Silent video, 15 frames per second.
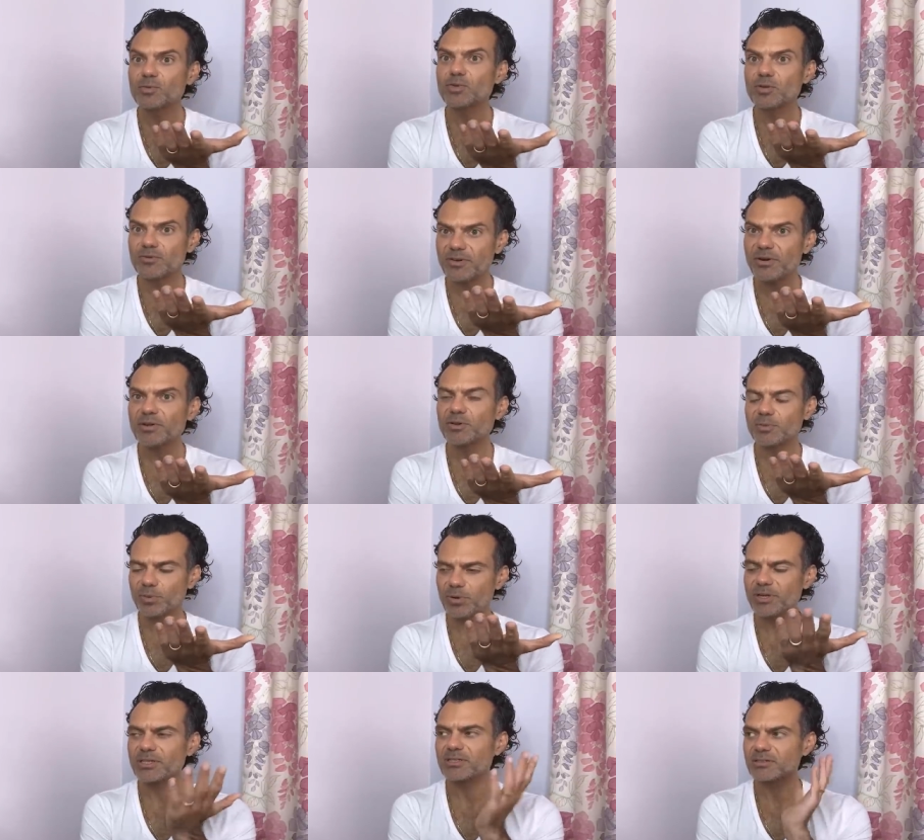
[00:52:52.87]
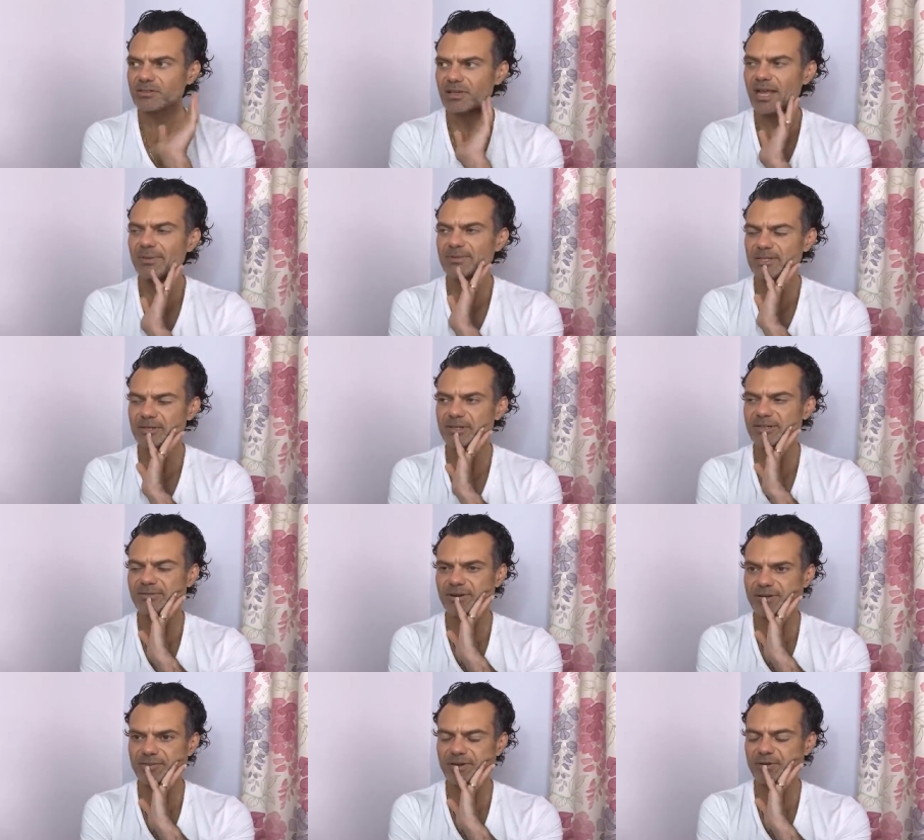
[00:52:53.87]
G very good point. Absolutely.
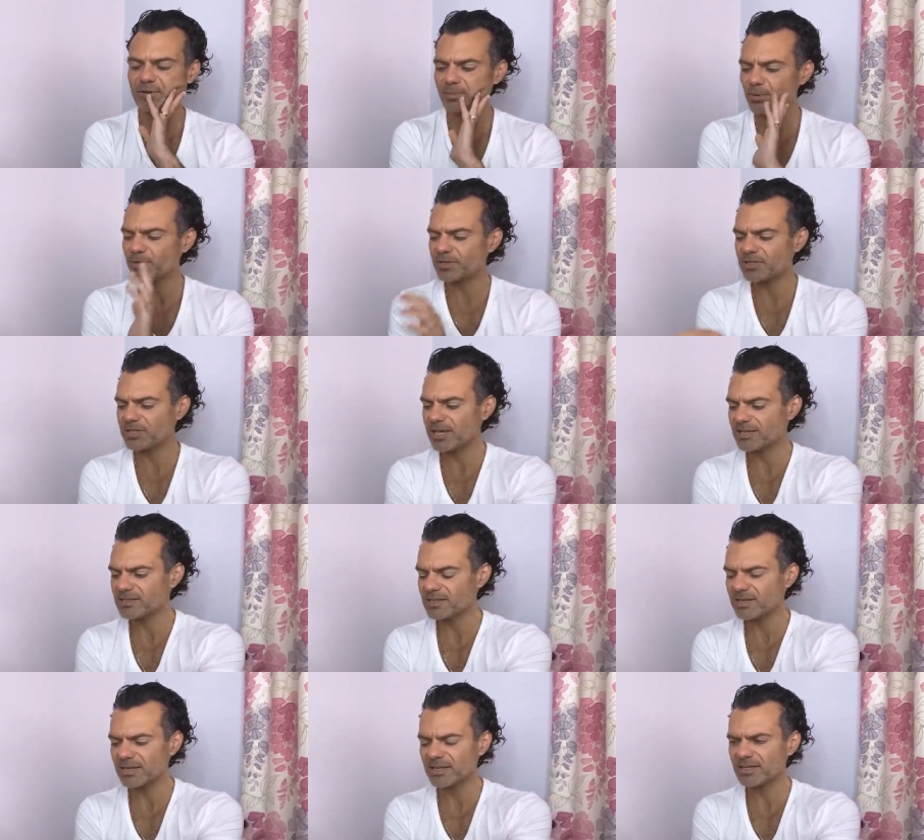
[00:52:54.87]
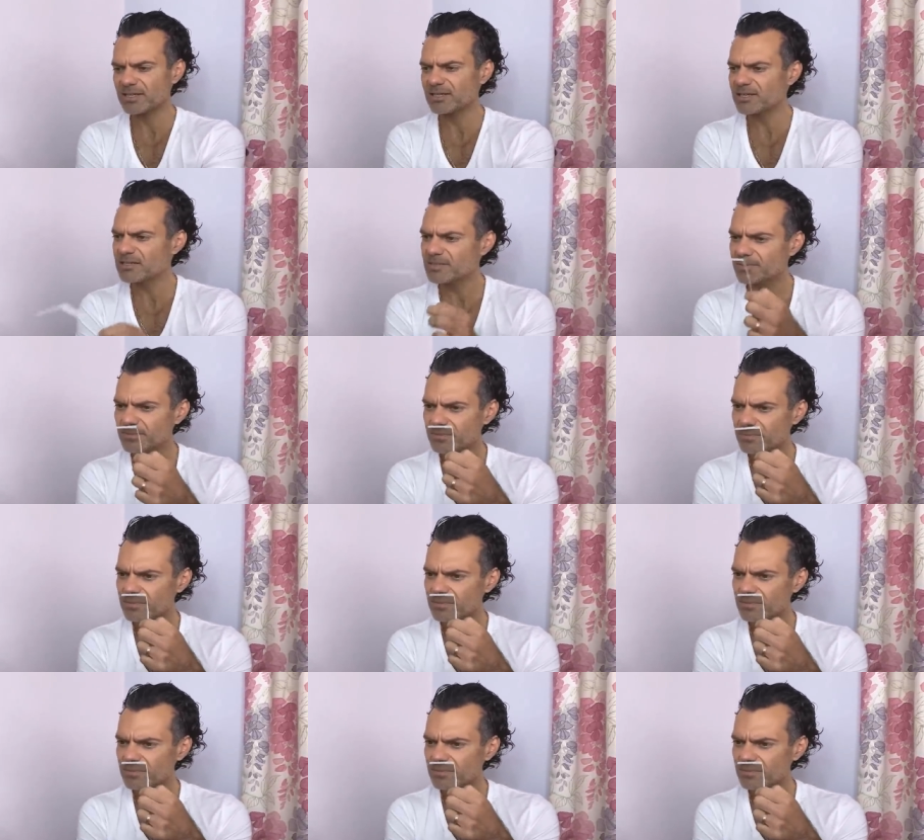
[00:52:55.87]
Very, very good point. Yes. And, and it does.